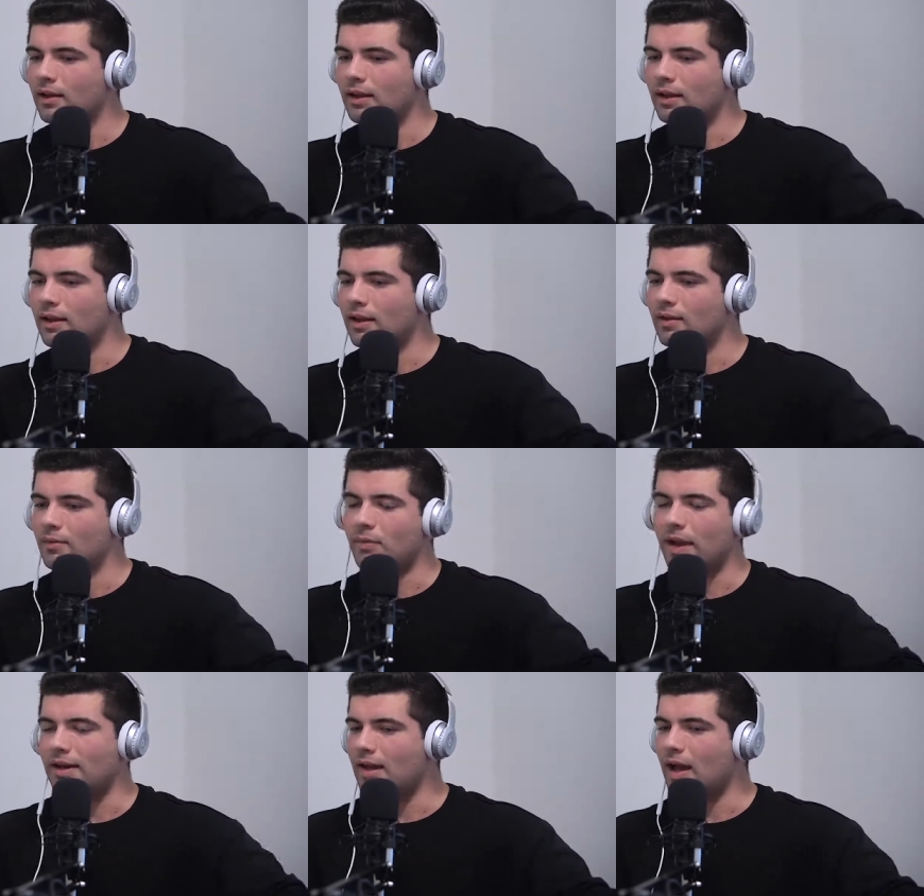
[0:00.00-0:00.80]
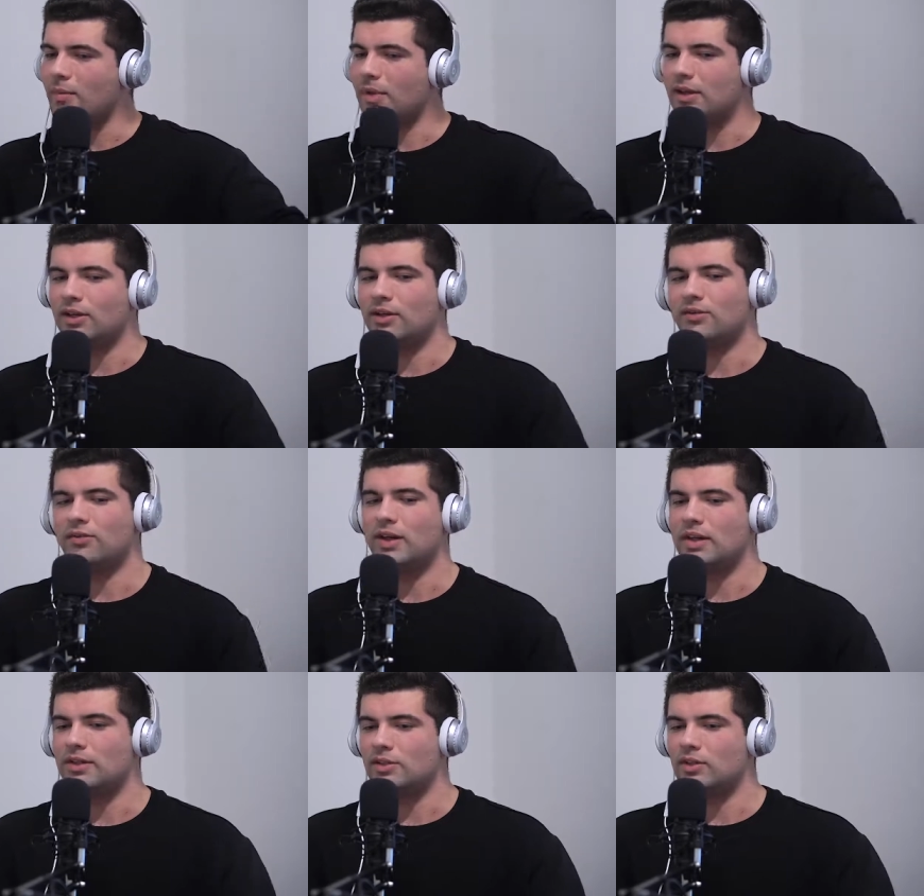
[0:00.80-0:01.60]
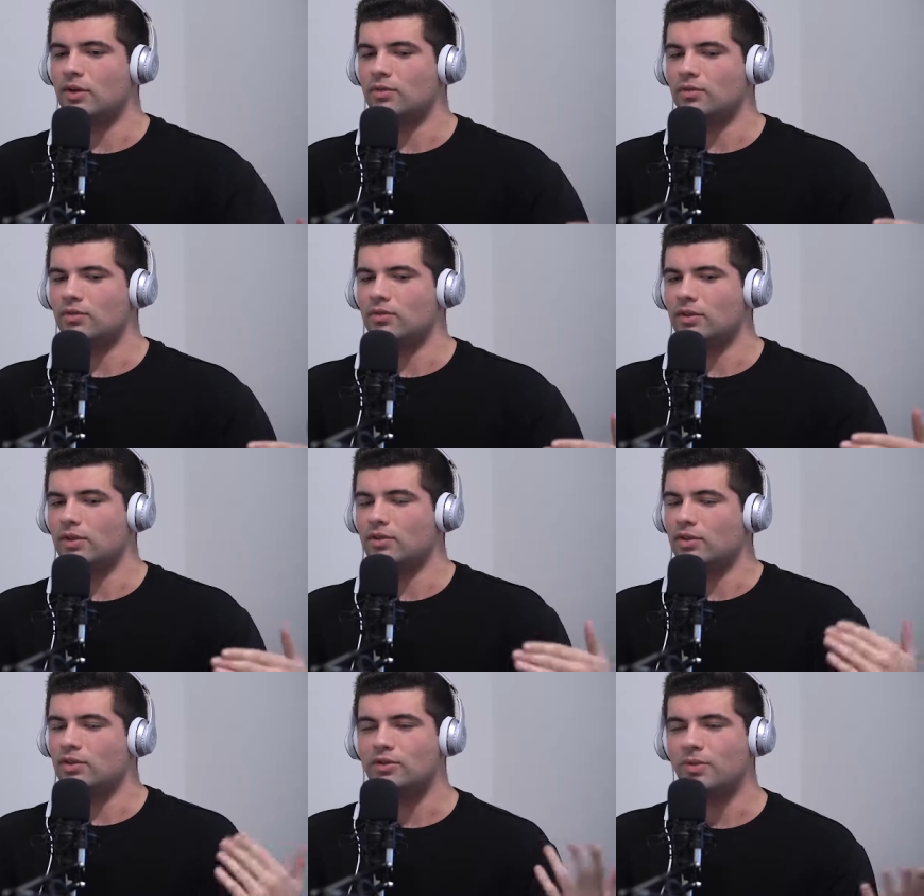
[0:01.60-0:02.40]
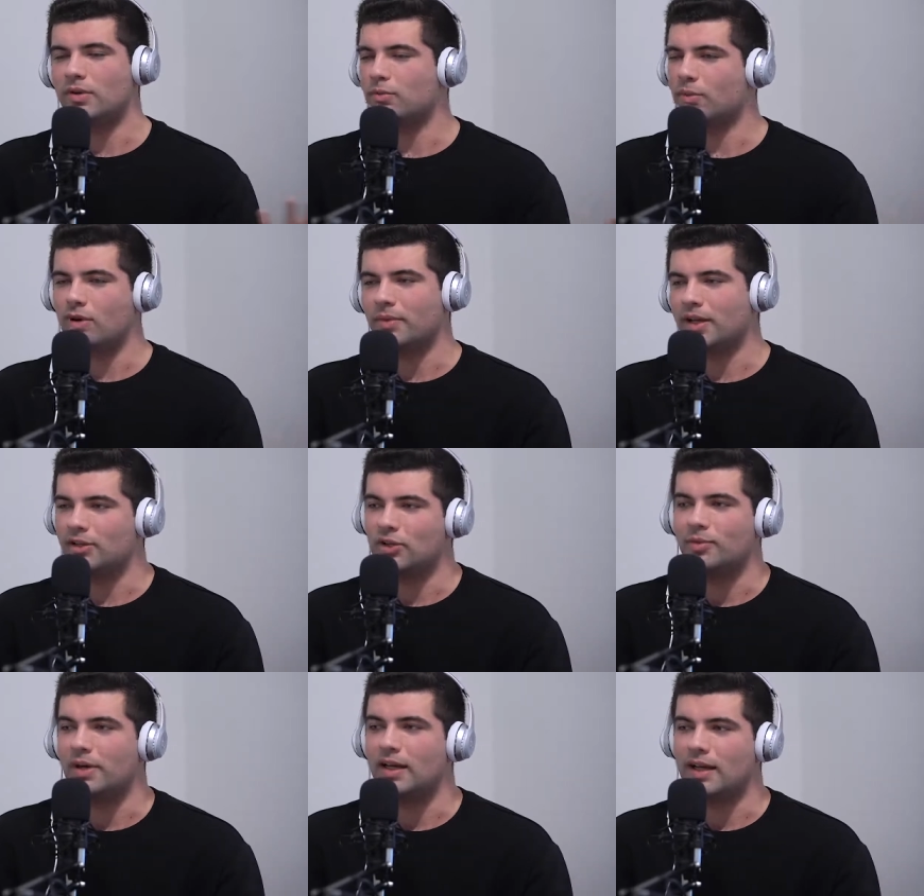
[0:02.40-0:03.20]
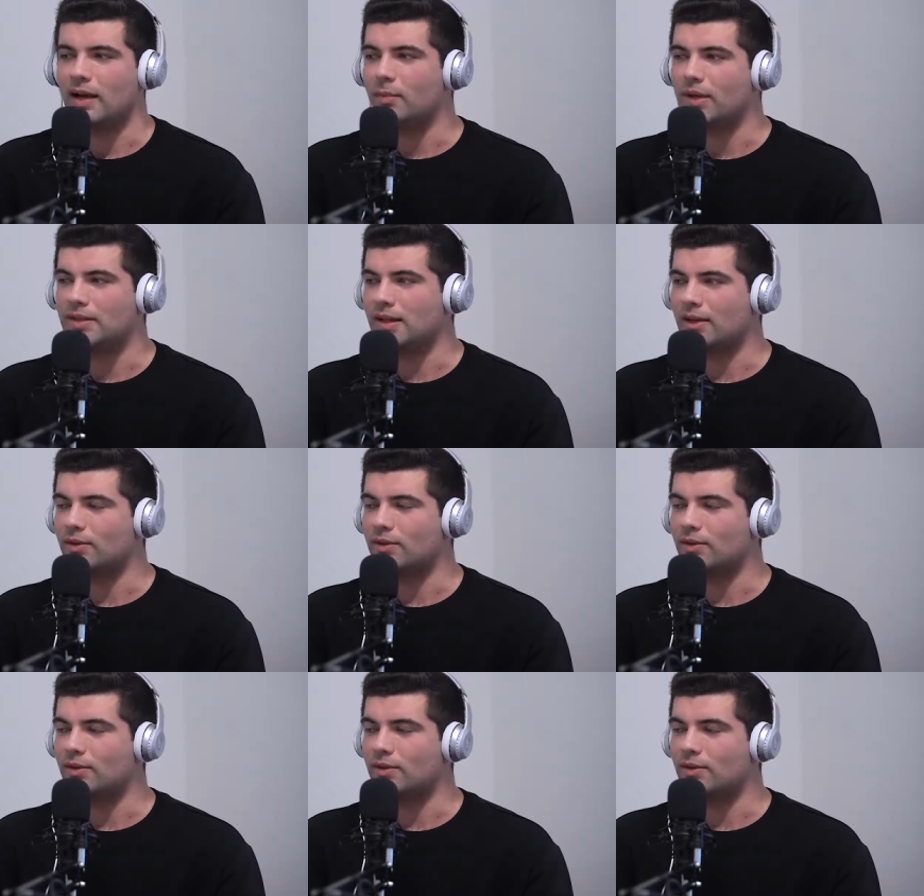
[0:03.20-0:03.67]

it might not be the good fit because you've just been burned by too many companies.